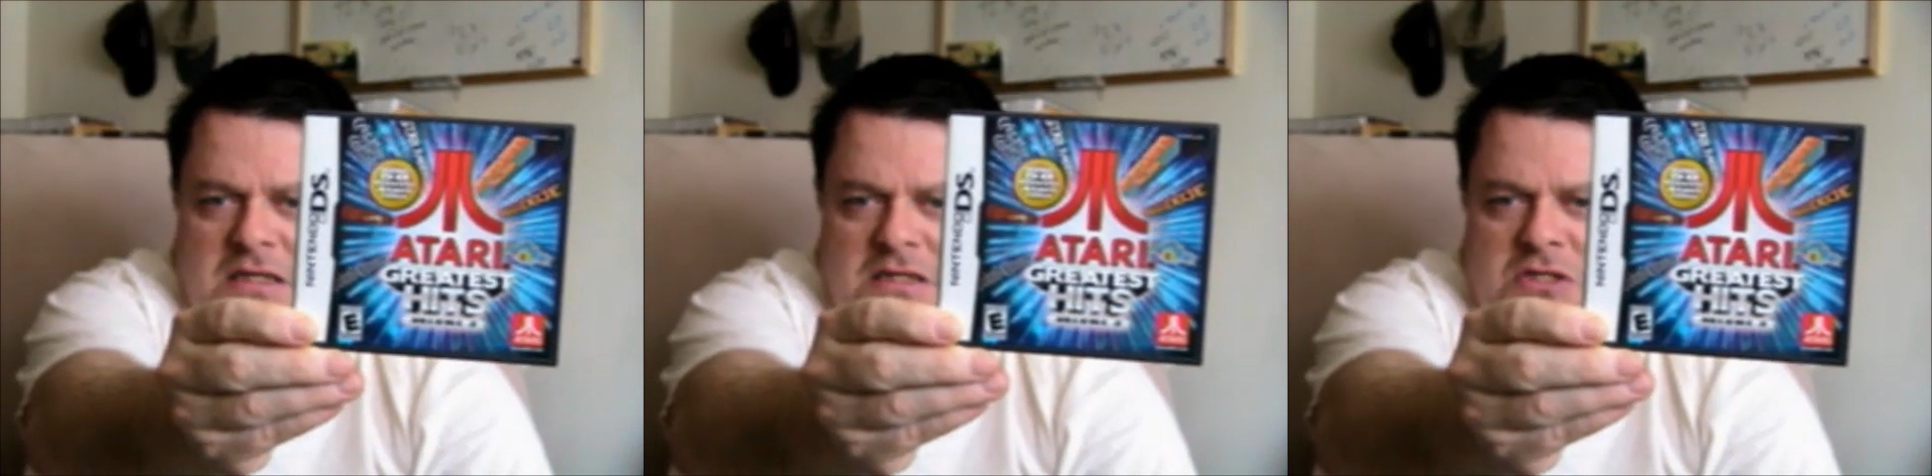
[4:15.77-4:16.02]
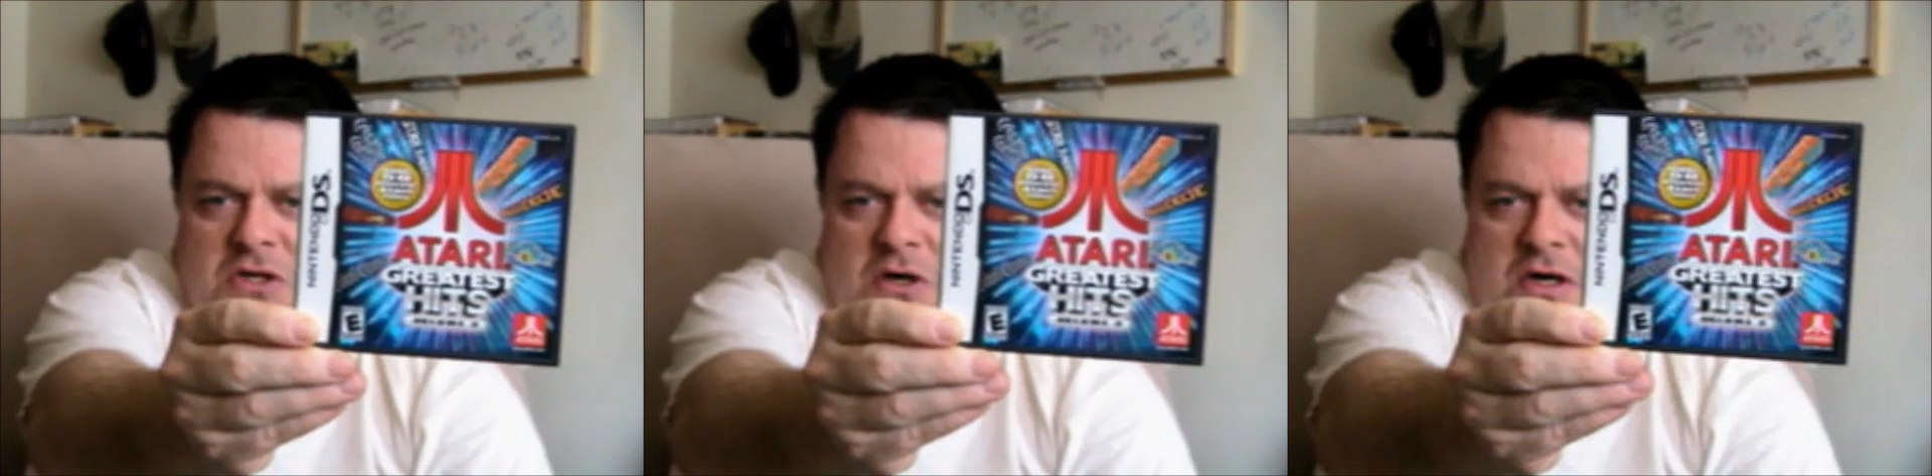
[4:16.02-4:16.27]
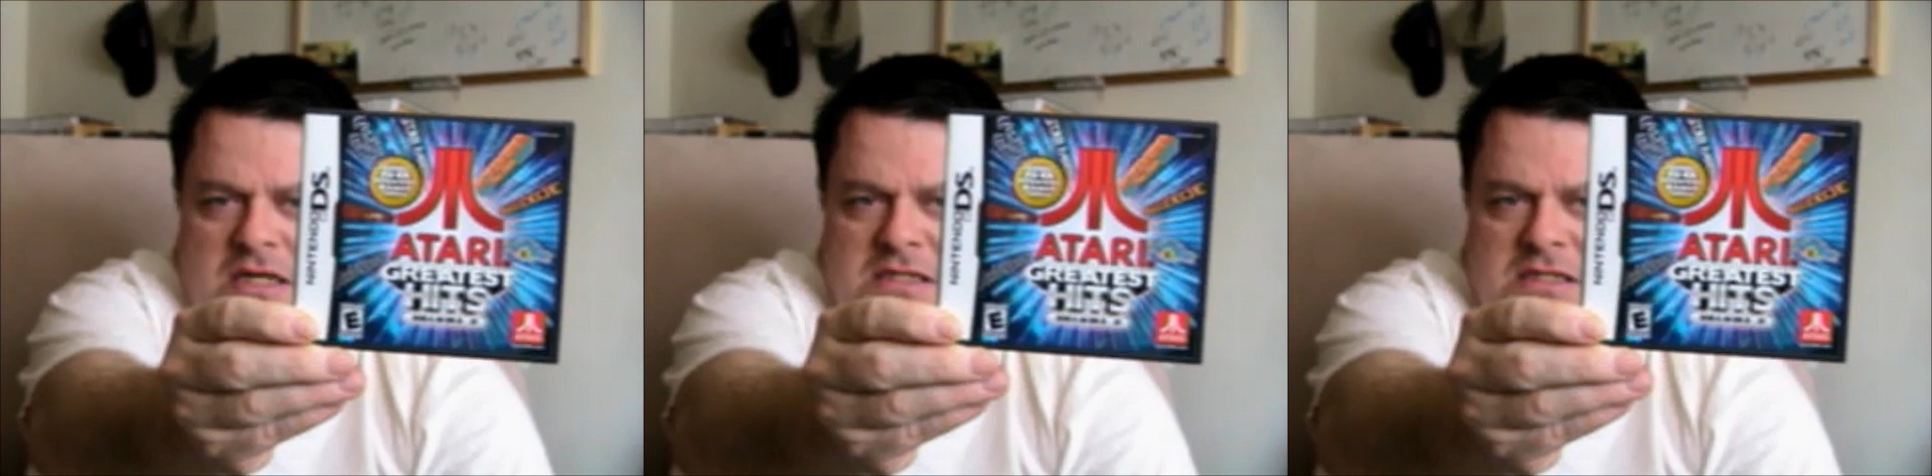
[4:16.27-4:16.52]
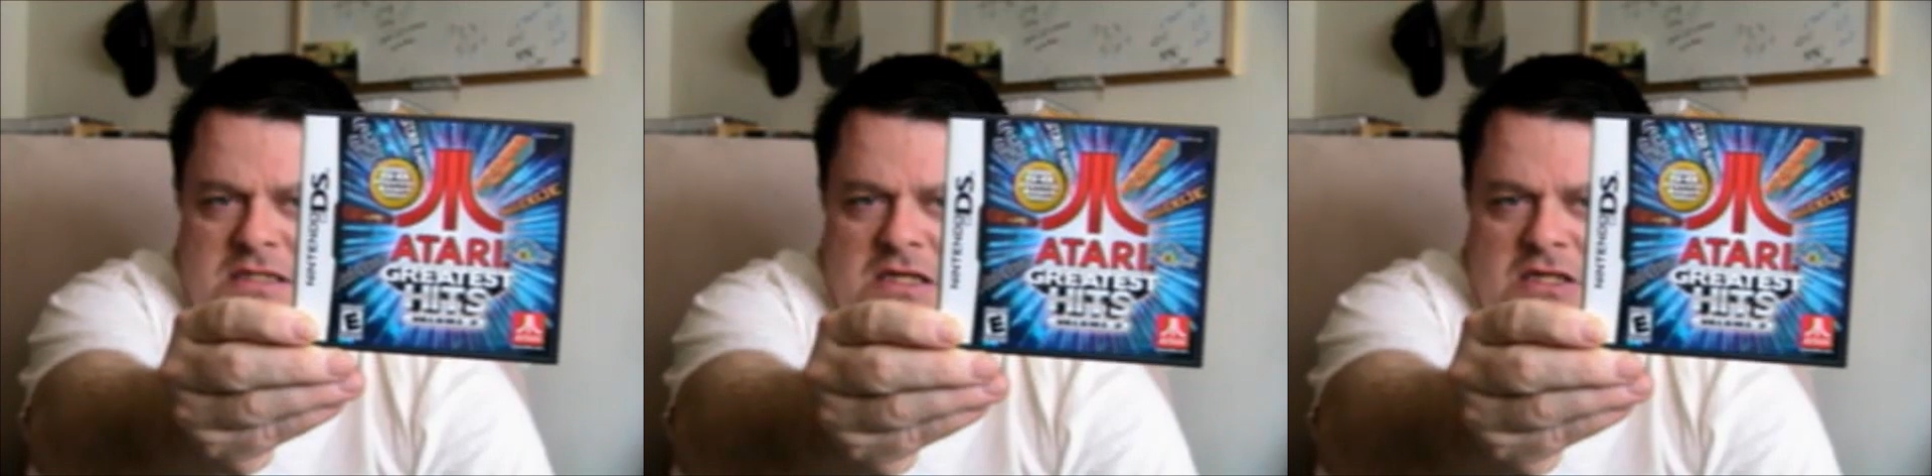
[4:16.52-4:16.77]

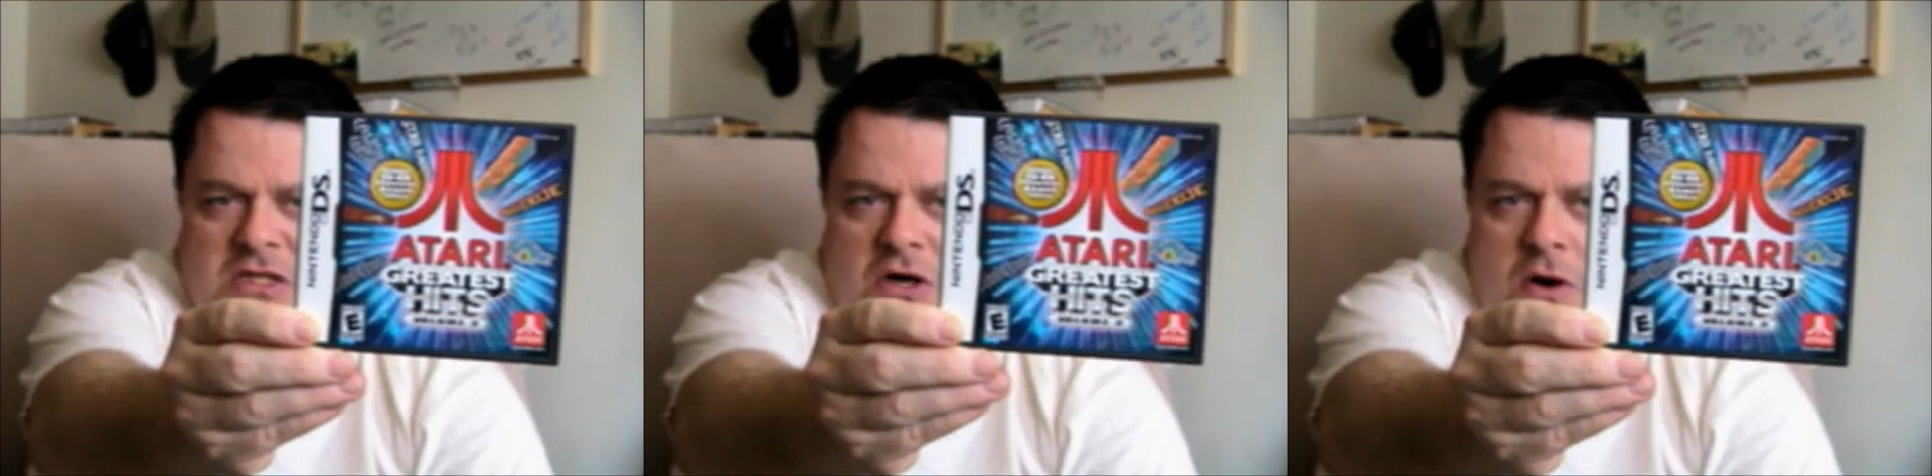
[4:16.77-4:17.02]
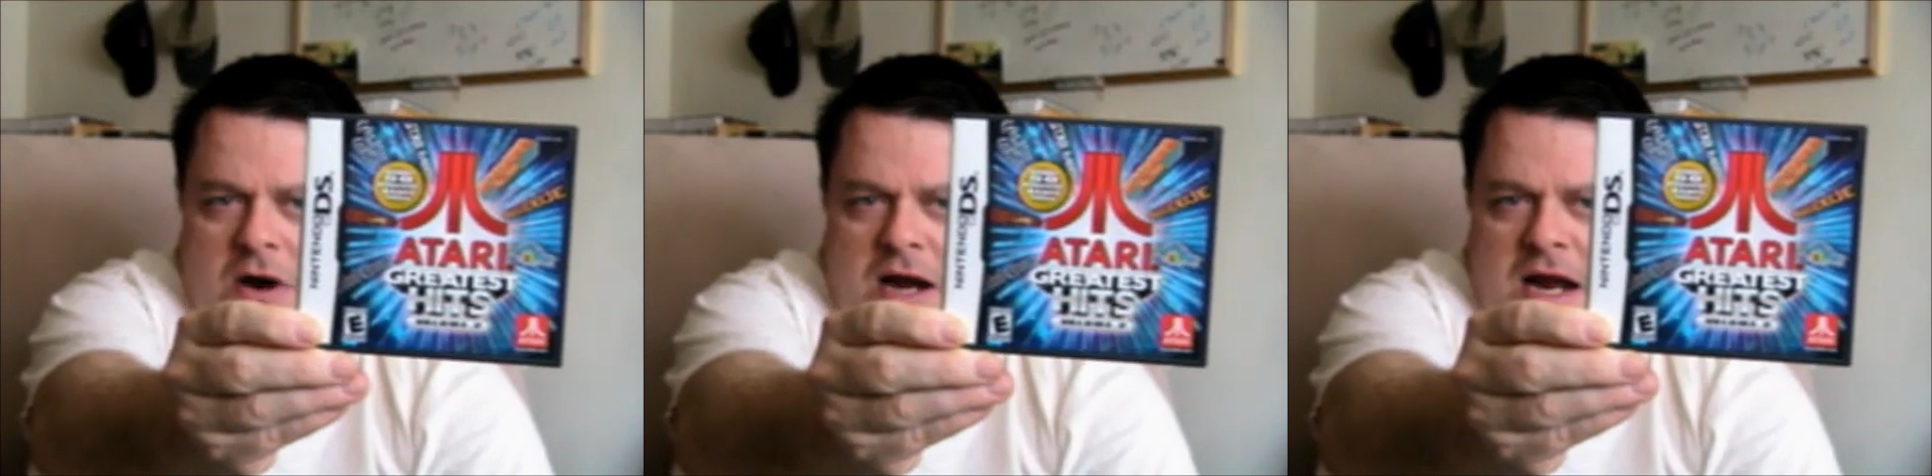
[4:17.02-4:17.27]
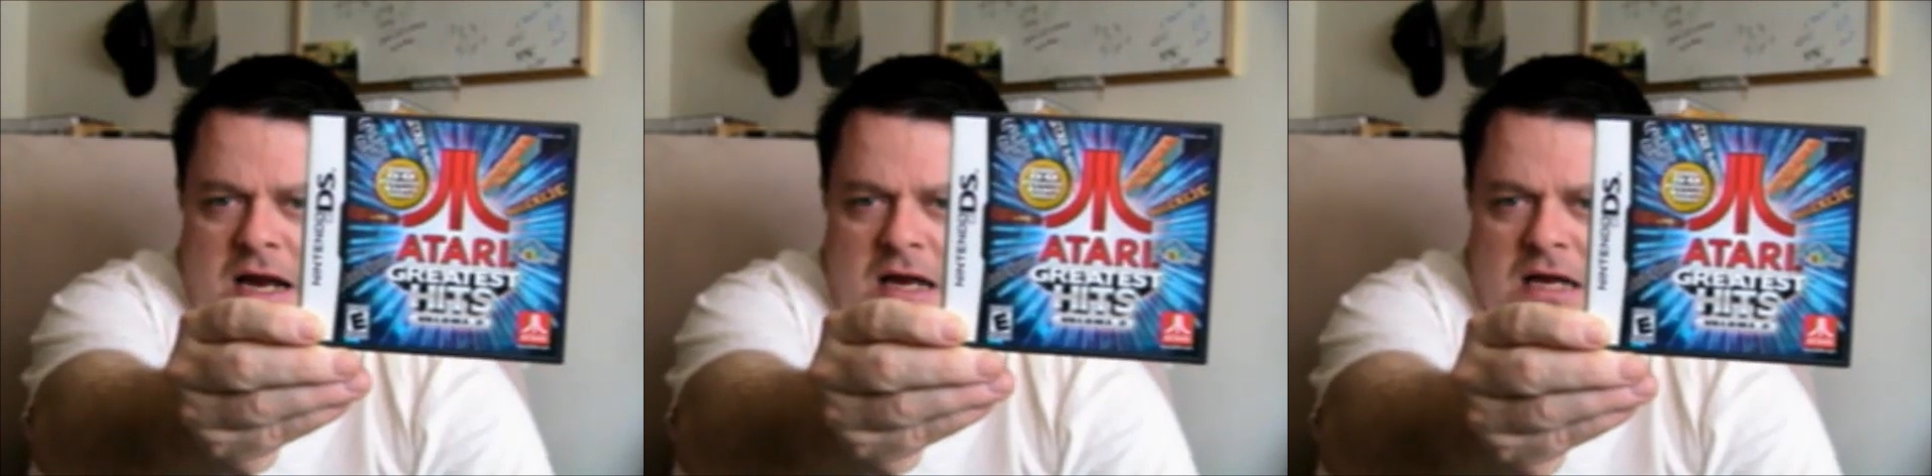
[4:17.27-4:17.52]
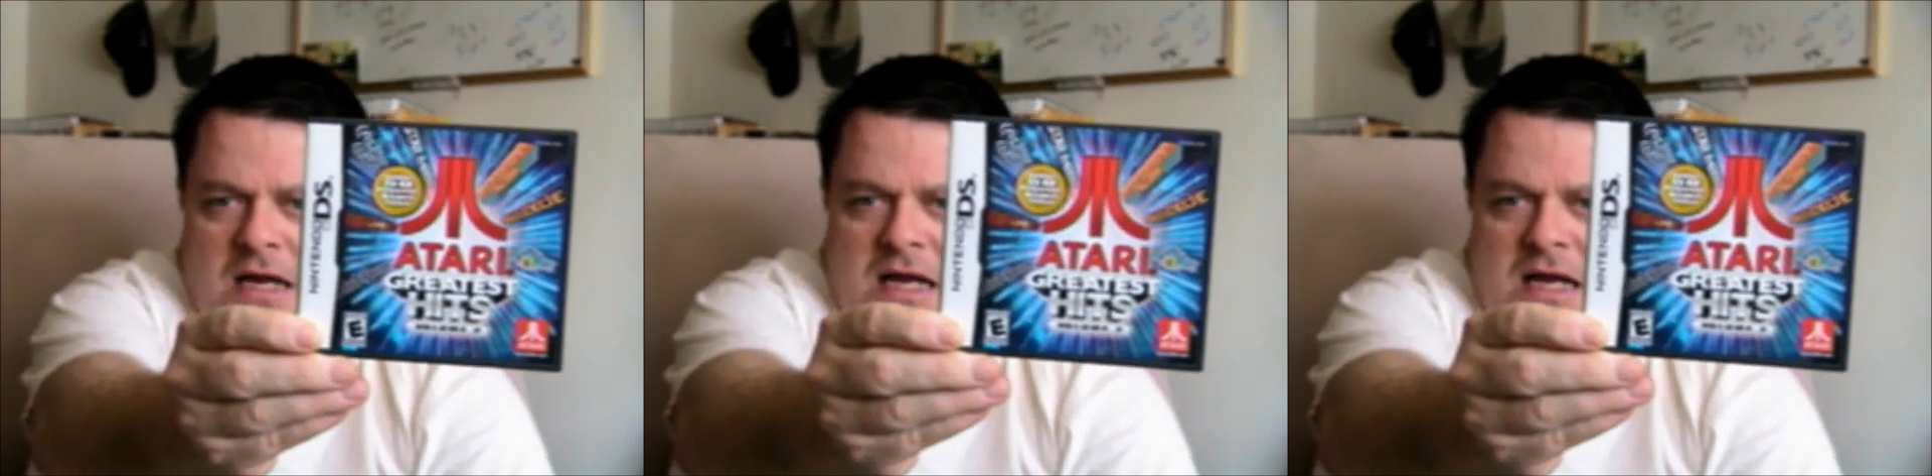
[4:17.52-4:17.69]
Circus Atari.